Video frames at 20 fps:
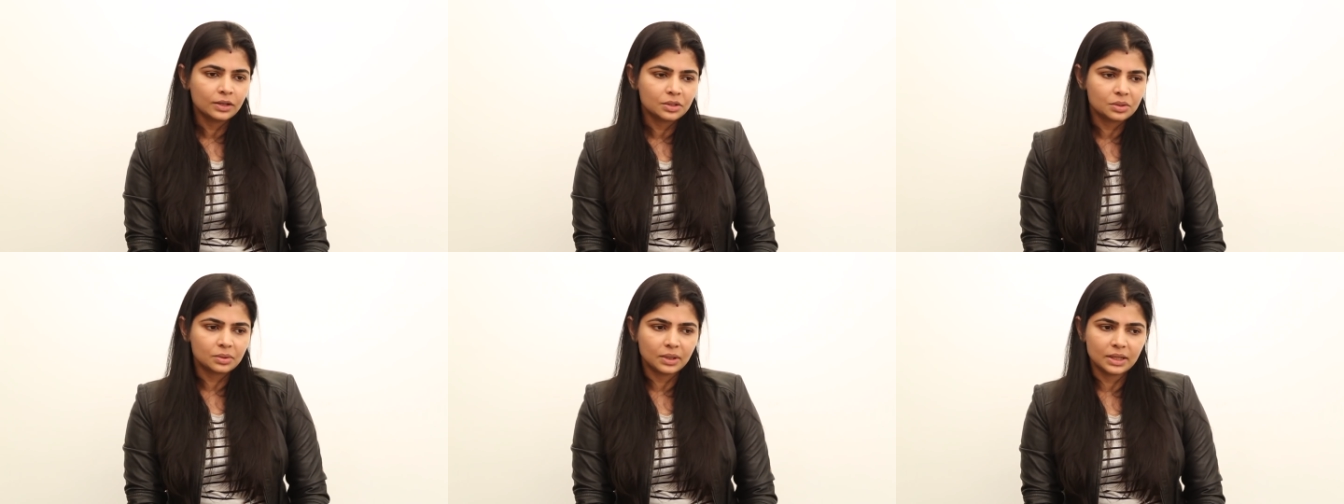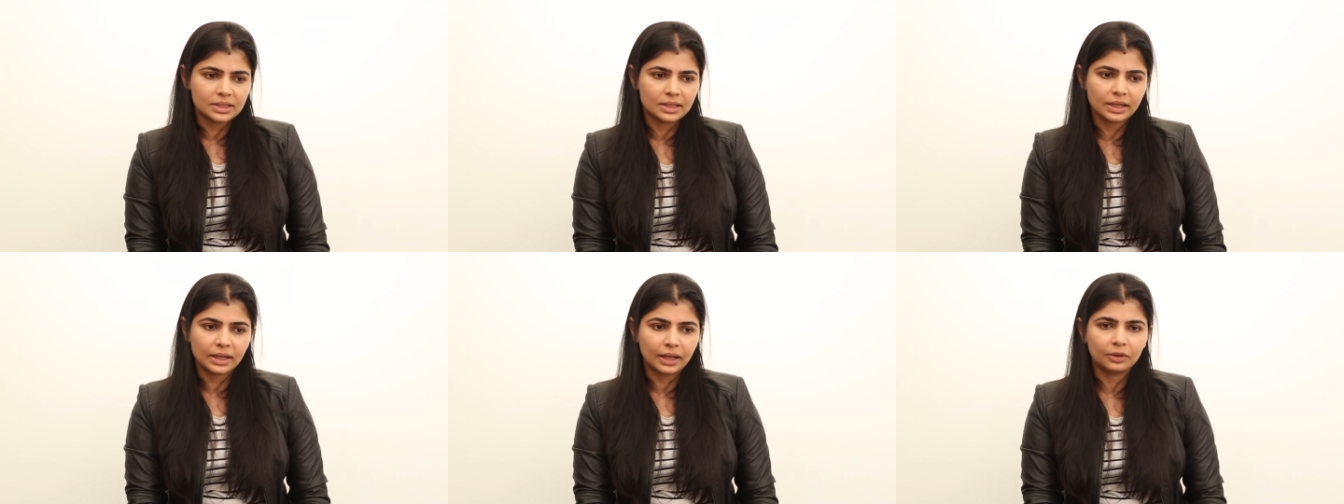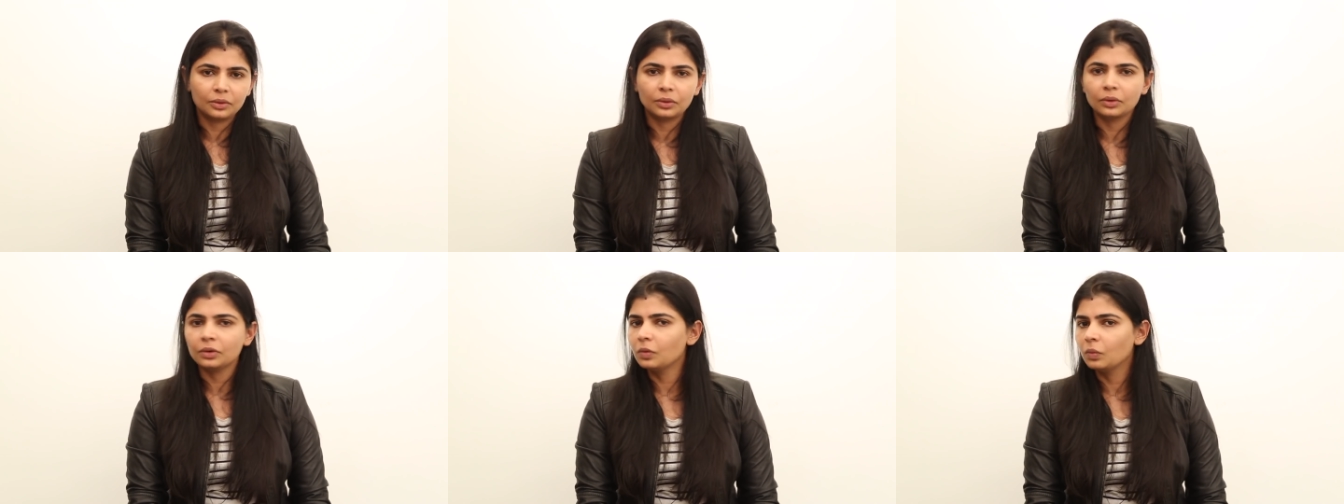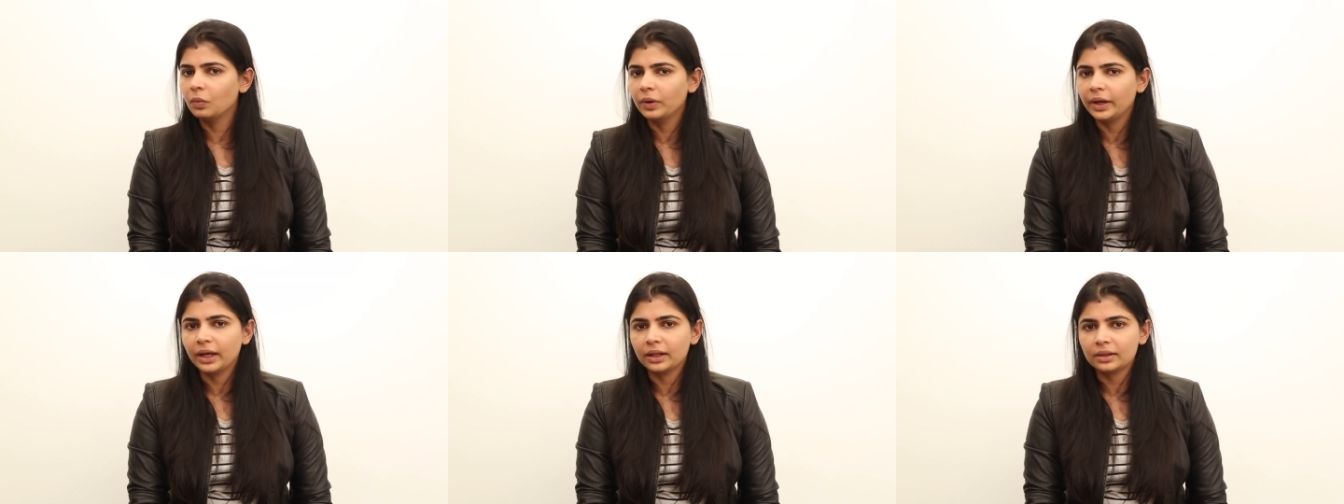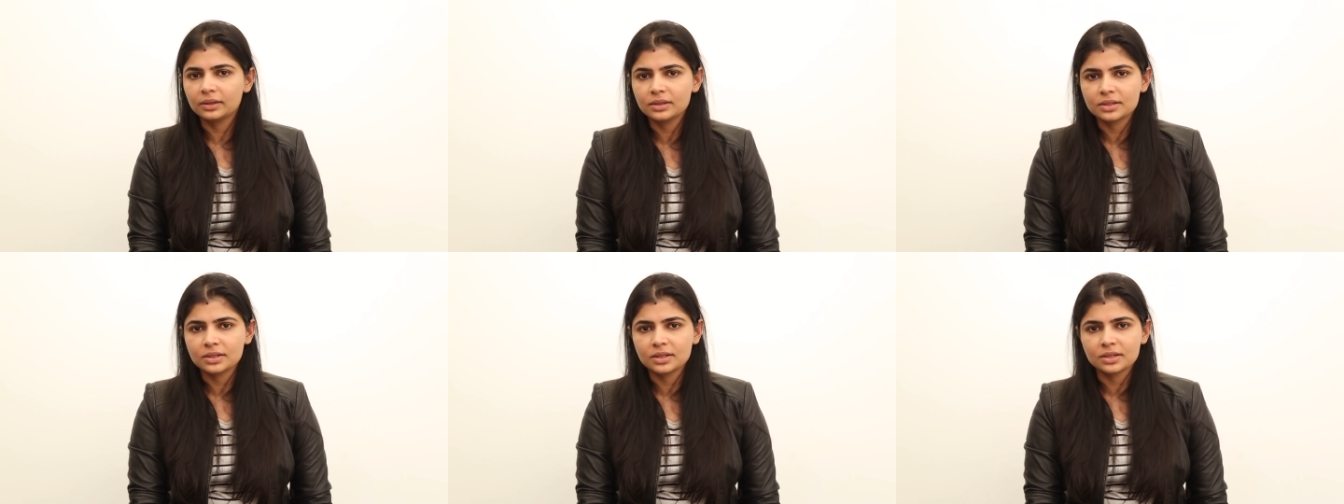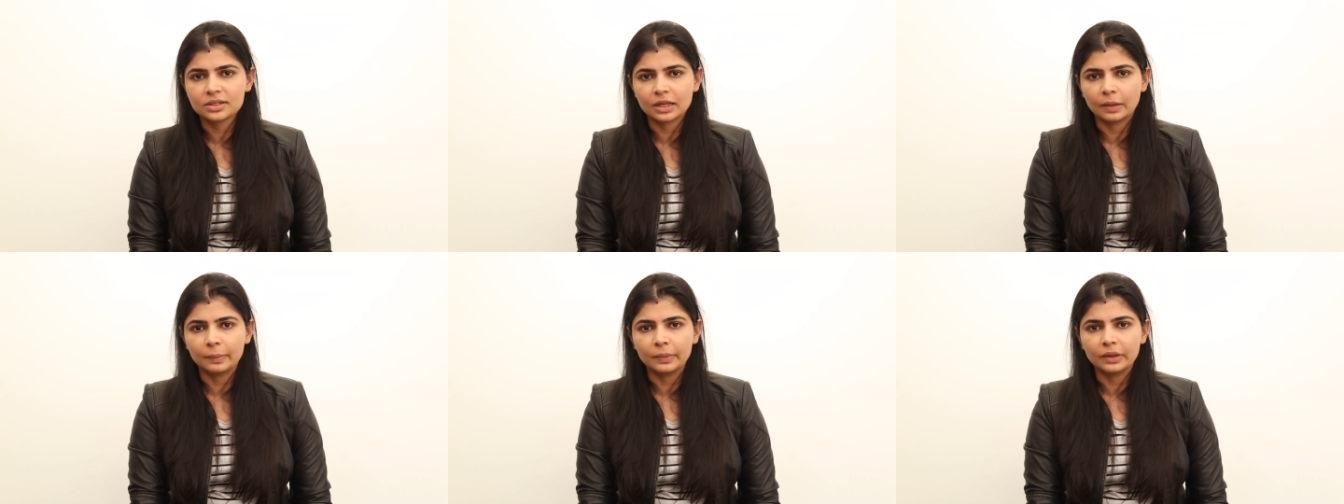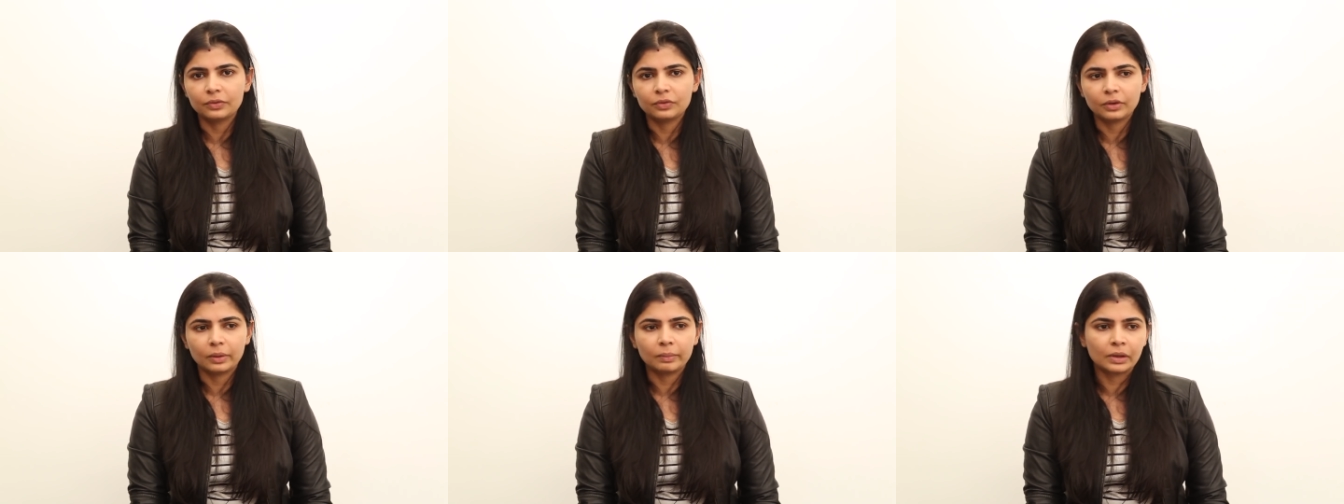So I said, I don't know where this is
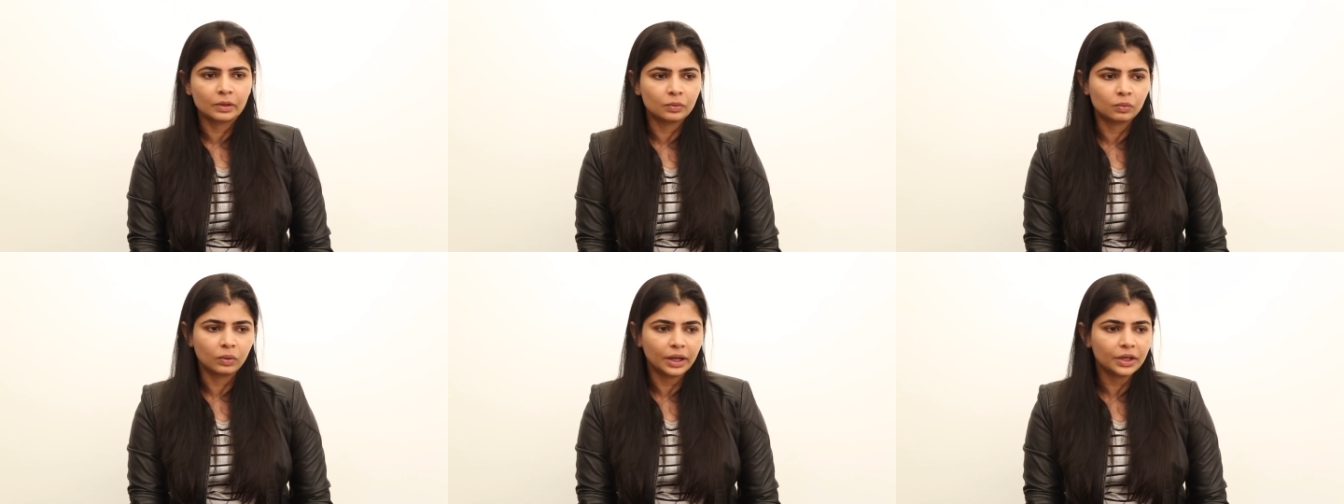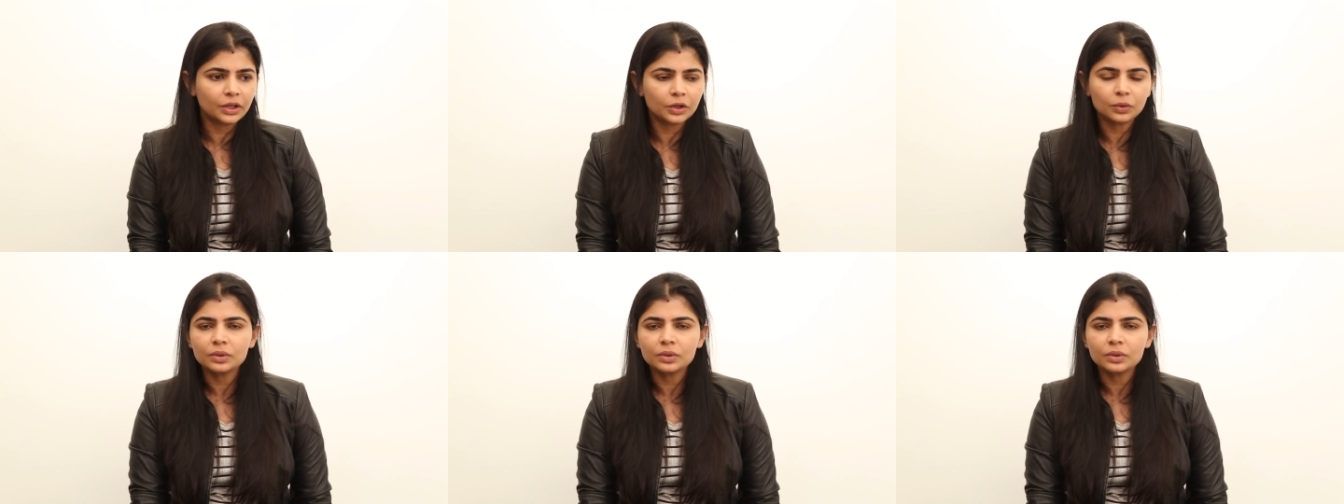coming from and why